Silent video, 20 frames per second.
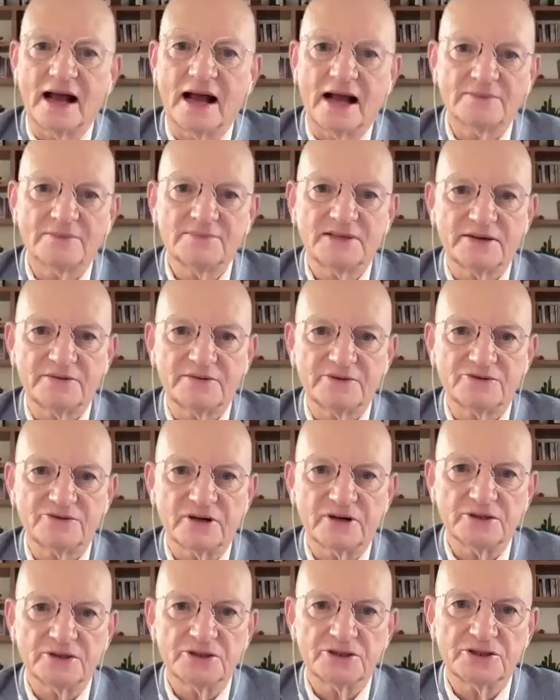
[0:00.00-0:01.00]
I'm
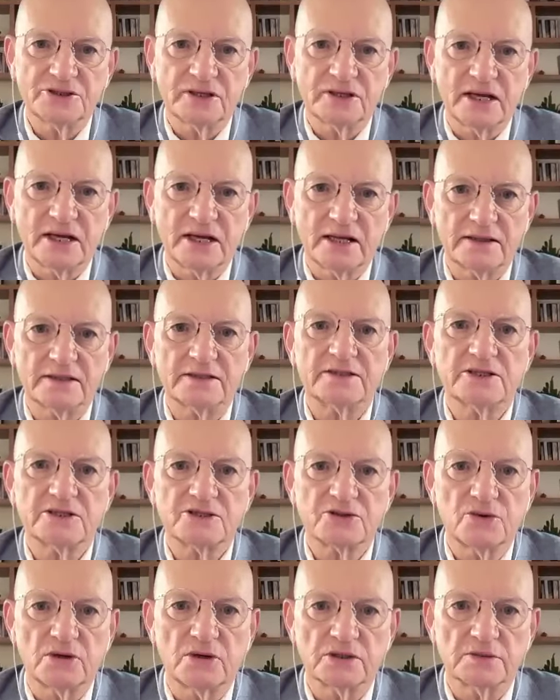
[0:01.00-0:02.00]
David Broach, and this
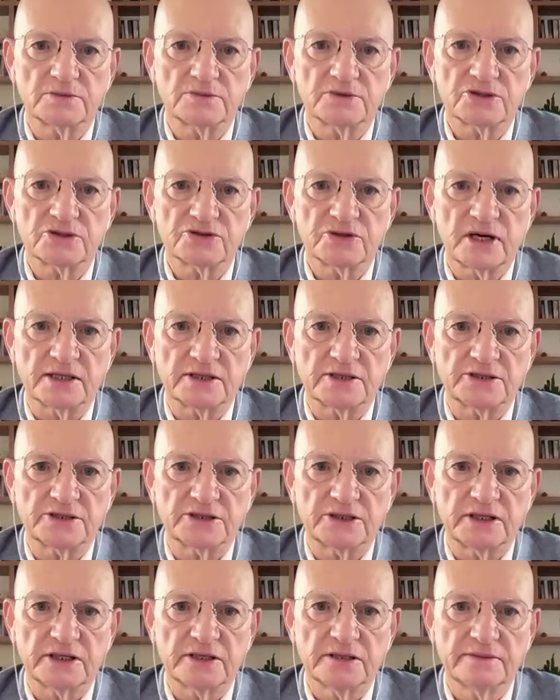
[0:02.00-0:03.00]
is Quantum
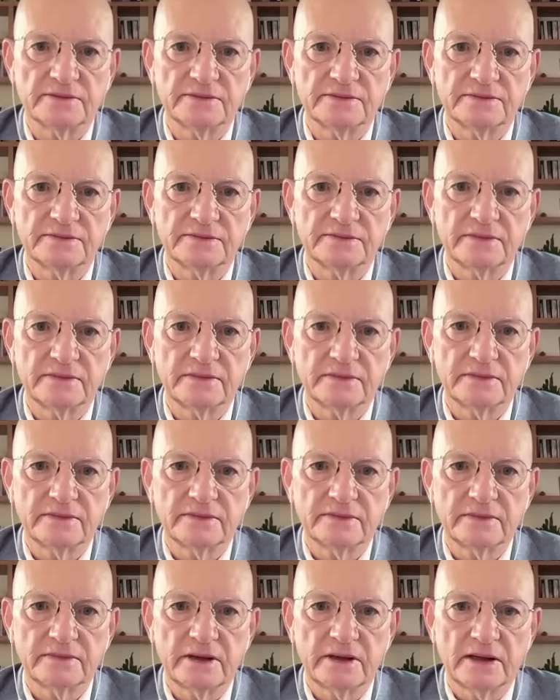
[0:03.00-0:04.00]
Strategy.
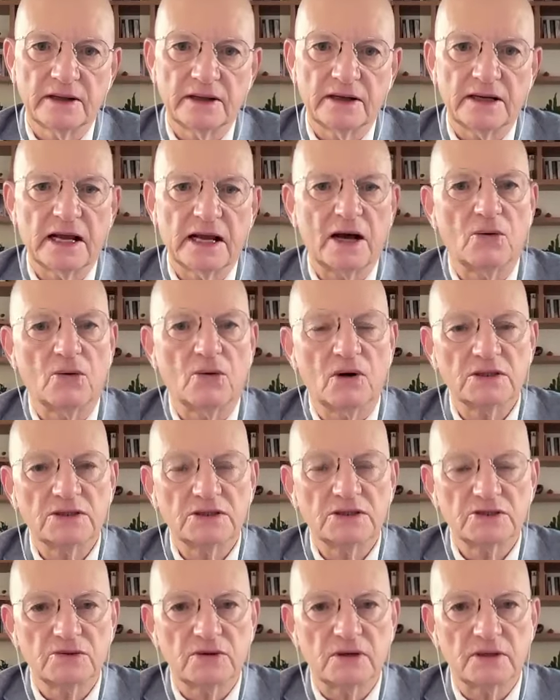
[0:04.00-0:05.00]
Now,
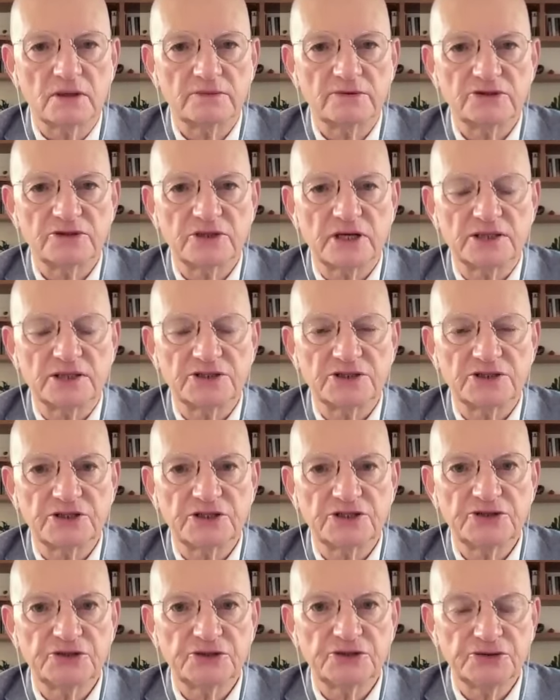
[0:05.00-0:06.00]
what does quantum
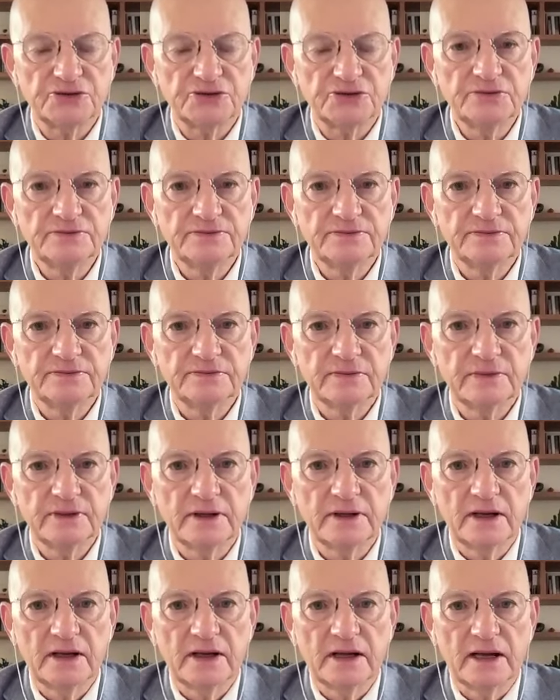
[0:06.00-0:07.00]
strategy do,
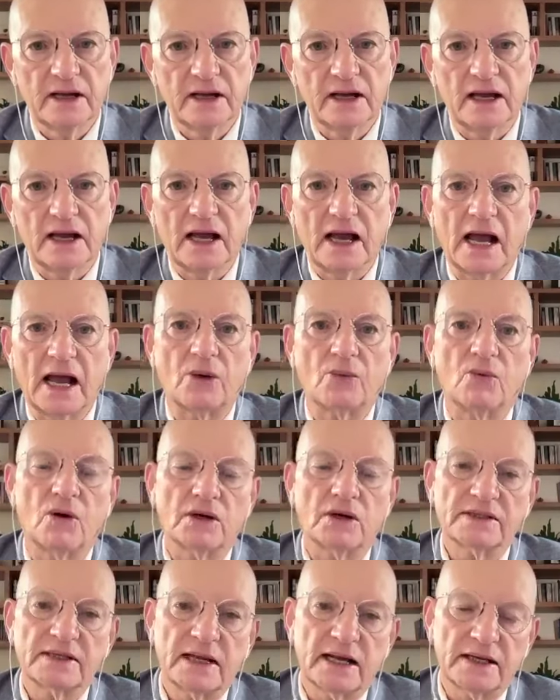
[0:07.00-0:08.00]

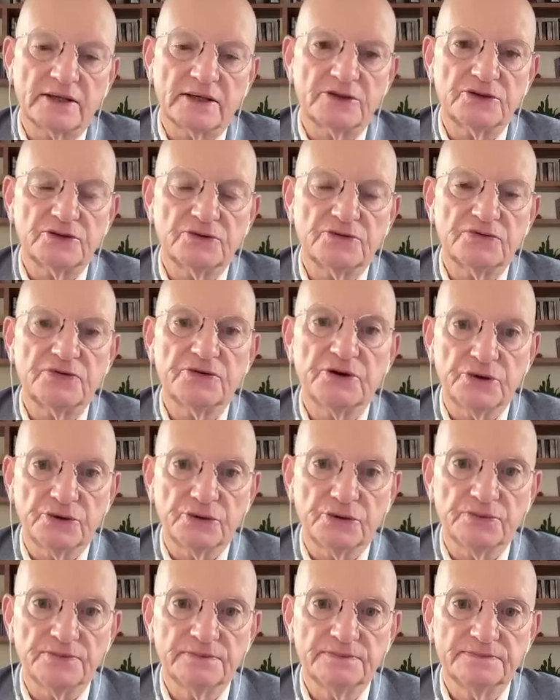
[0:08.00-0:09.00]
and what can it do for
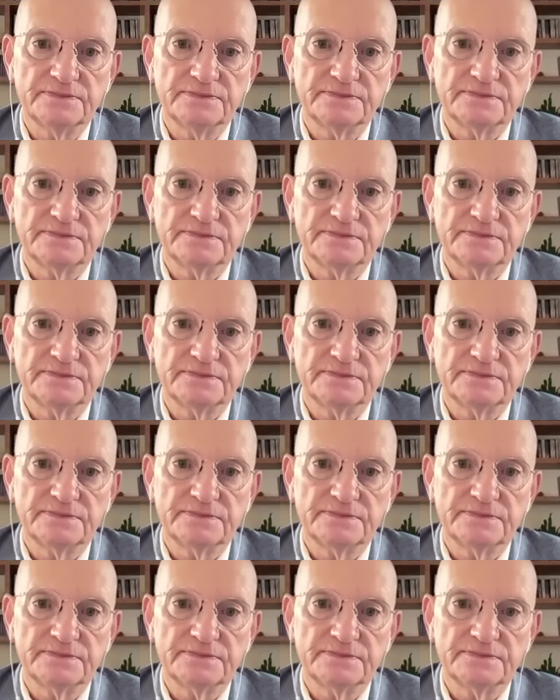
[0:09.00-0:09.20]
you?